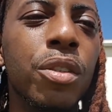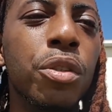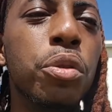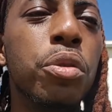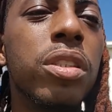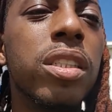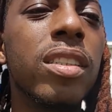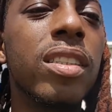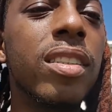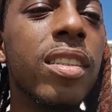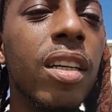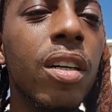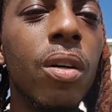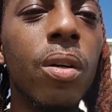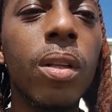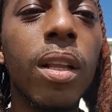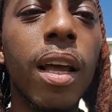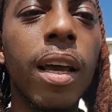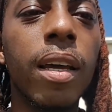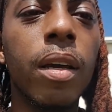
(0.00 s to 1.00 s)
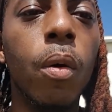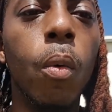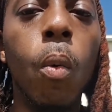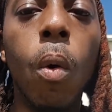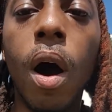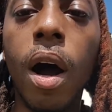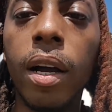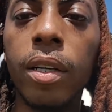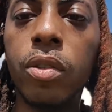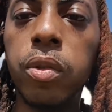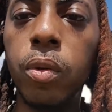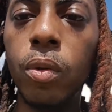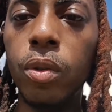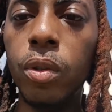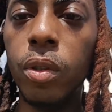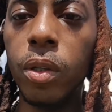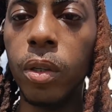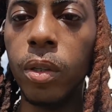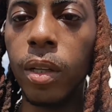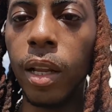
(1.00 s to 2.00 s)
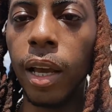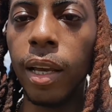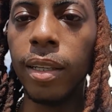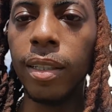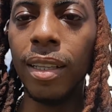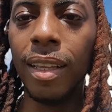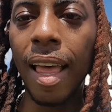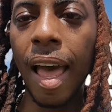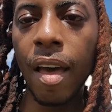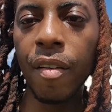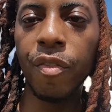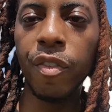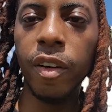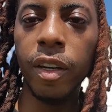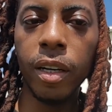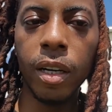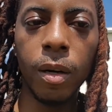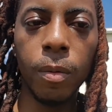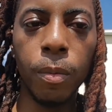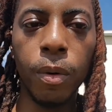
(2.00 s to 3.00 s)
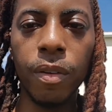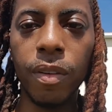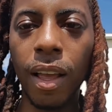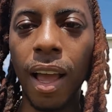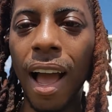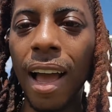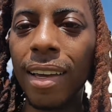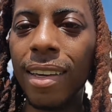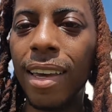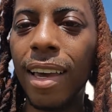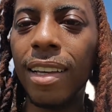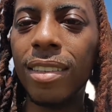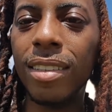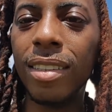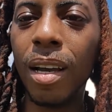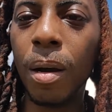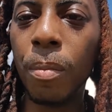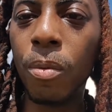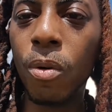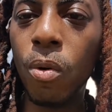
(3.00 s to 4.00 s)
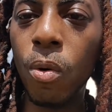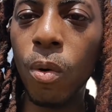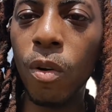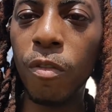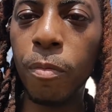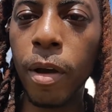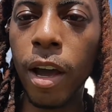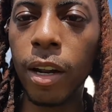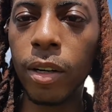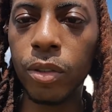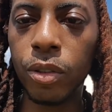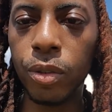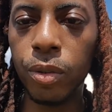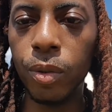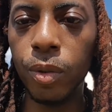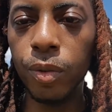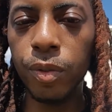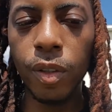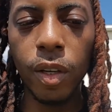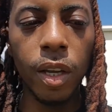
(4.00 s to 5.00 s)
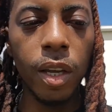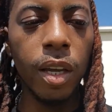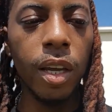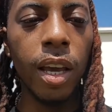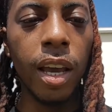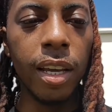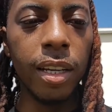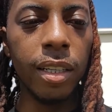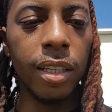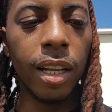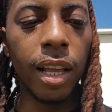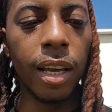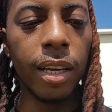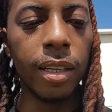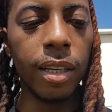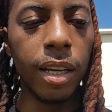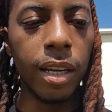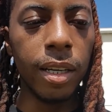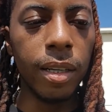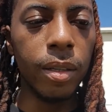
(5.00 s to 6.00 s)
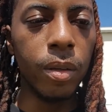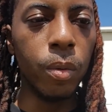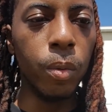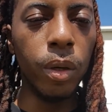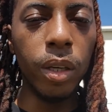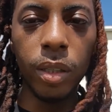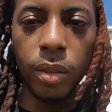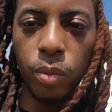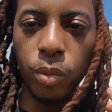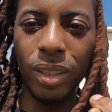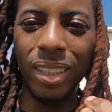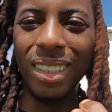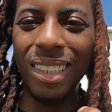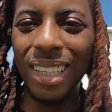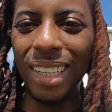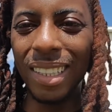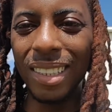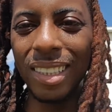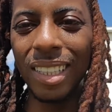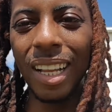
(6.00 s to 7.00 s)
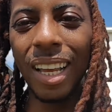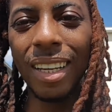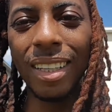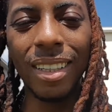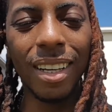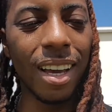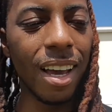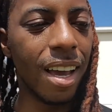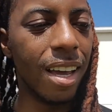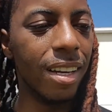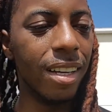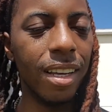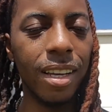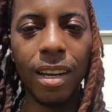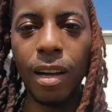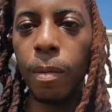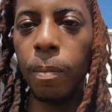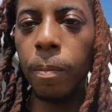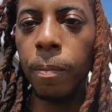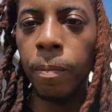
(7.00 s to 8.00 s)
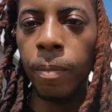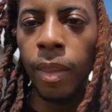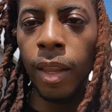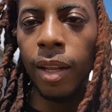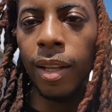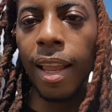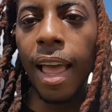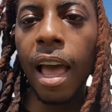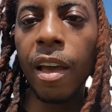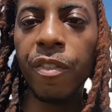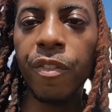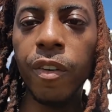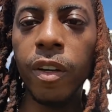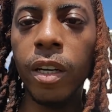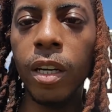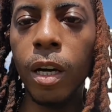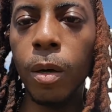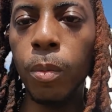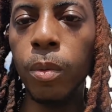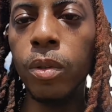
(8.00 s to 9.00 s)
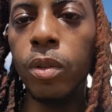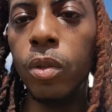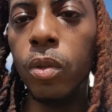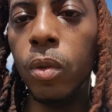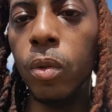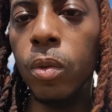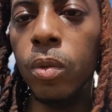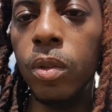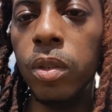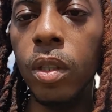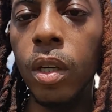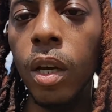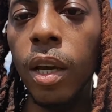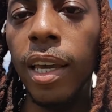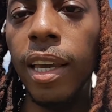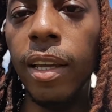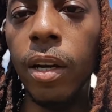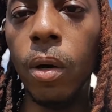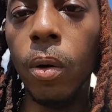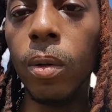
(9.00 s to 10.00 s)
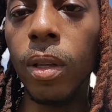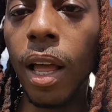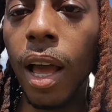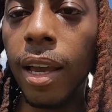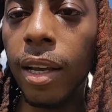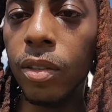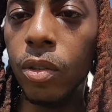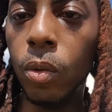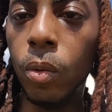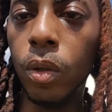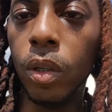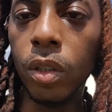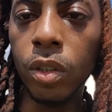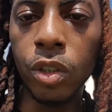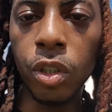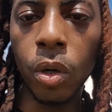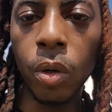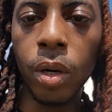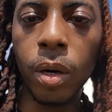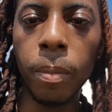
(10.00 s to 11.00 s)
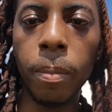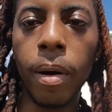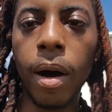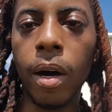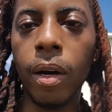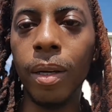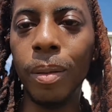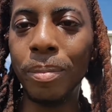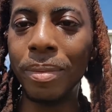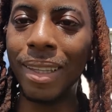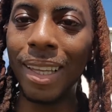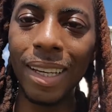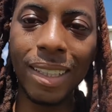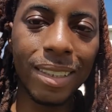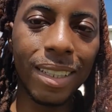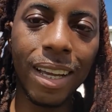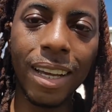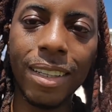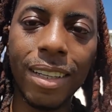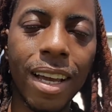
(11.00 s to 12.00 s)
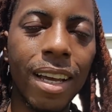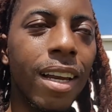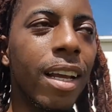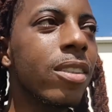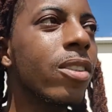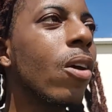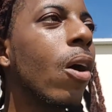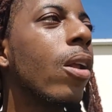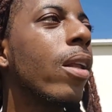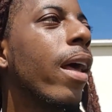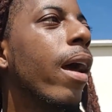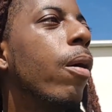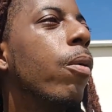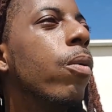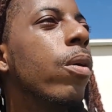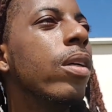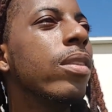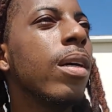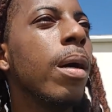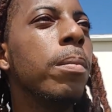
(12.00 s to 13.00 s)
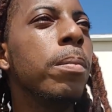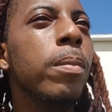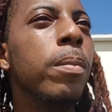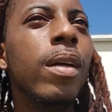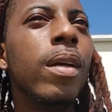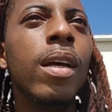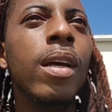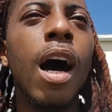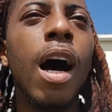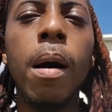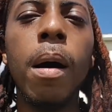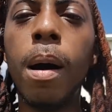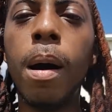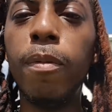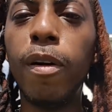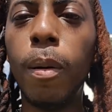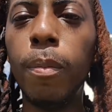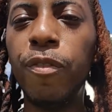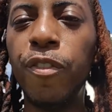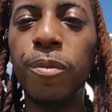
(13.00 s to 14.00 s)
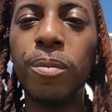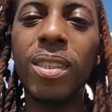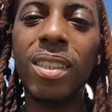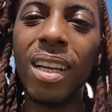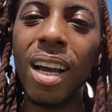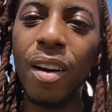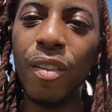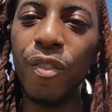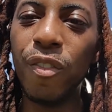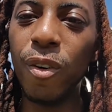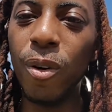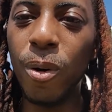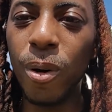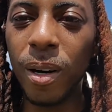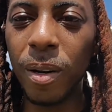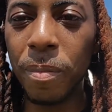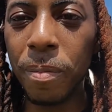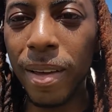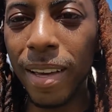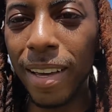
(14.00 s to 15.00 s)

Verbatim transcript: you should still like watch who you're like laughing it up with. Like I can't say I'm cool with Battle Truth and like and we we dislike like that and then I'm laughing it up when dudes he don't like doing a joke about him. Things like that. That's all that was. I'm I'm I'm from South Florida,